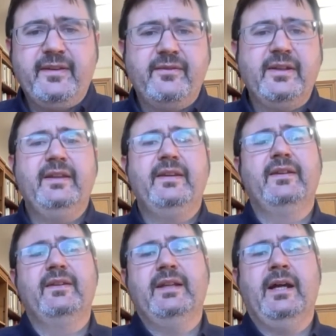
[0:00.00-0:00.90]
of it
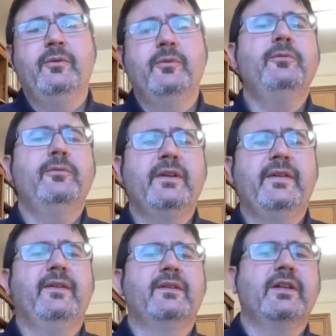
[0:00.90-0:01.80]
now
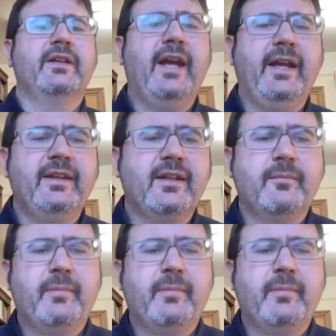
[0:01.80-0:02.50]
is a gigantic